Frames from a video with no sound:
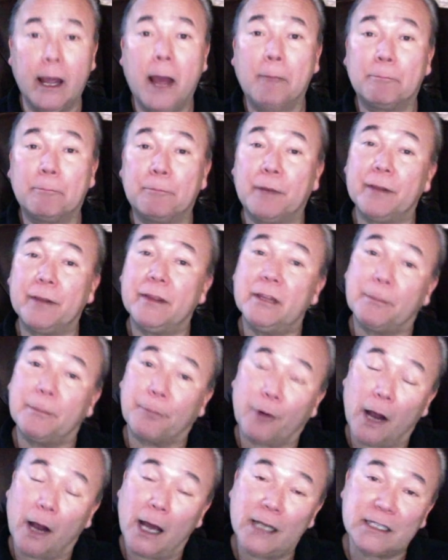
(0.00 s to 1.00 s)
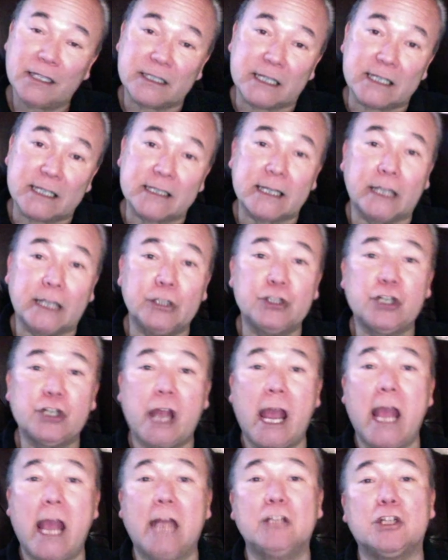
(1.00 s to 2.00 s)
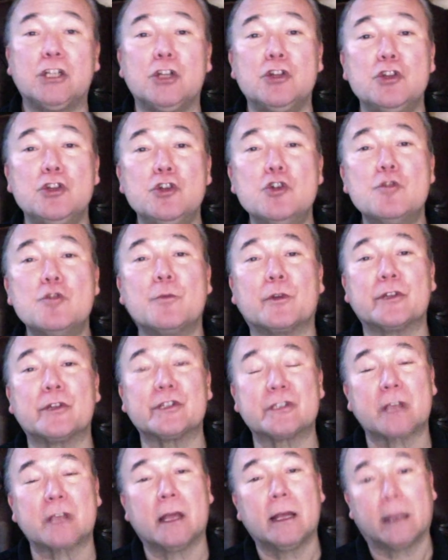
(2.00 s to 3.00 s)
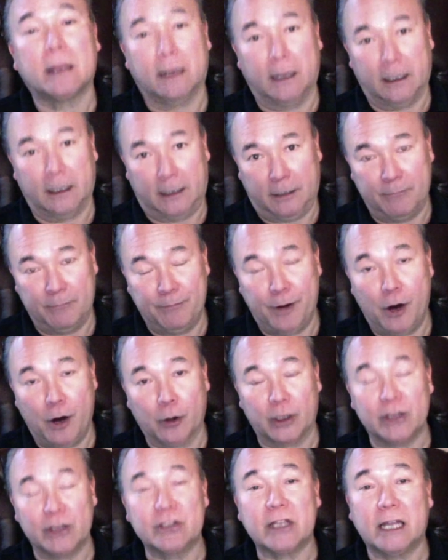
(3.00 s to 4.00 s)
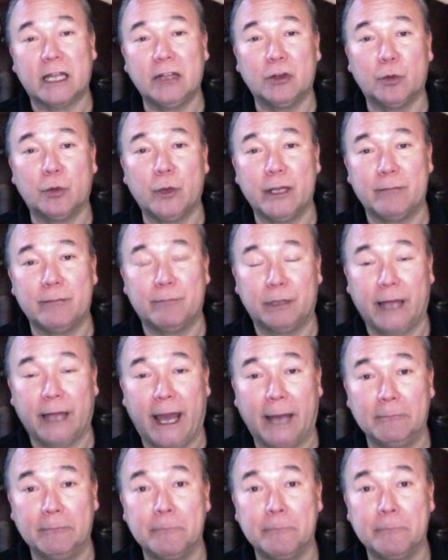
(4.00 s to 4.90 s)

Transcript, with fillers: But in the process, they changed numerous uh, components in the wheat plant.